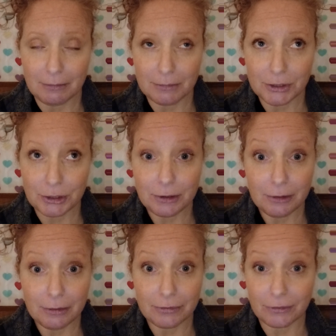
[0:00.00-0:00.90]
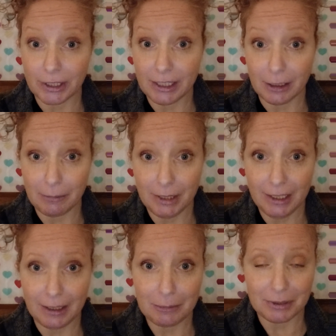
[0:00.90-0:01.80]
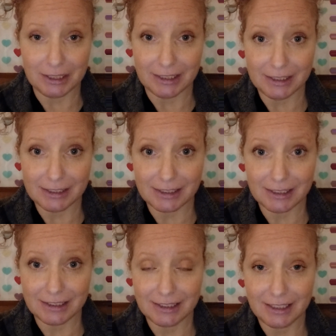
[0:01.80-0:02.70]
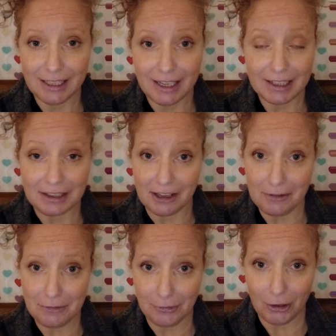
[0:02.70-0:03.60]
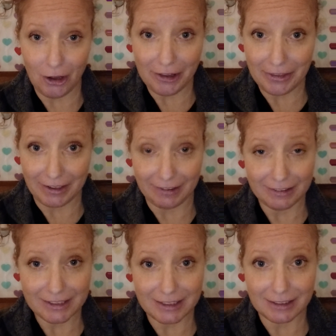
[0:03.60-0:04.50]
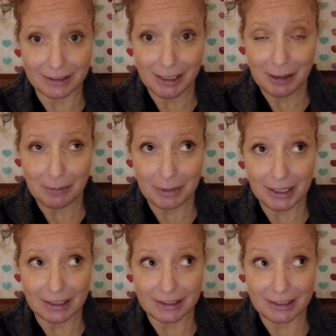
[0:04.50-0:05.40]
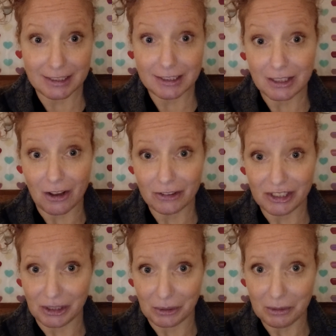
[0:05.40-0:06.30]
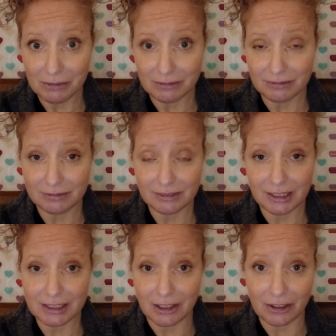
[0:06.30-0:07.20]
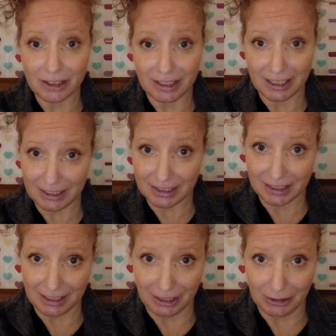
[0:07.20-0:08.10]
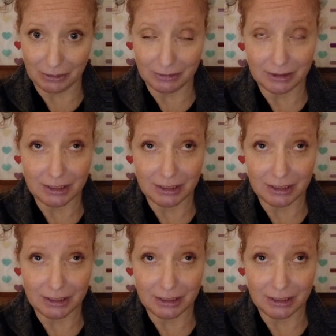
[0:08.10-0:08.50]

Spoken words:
true freedom and bliss and love for all things, because it's all you, it's all connected to you.